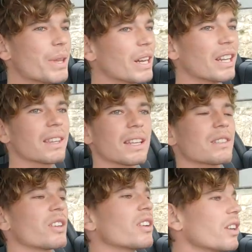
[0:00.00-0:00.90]
And I think
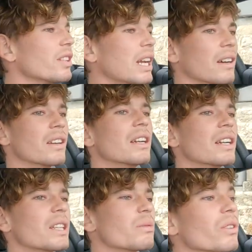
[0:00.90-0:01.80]
it's gonna go
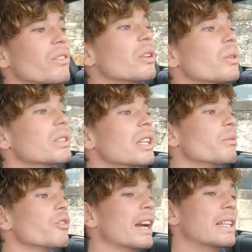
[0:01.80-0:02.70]
down as one of the
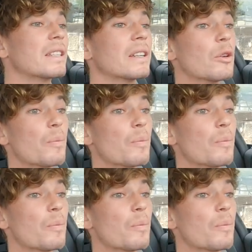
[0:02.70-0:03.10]
all-time greats.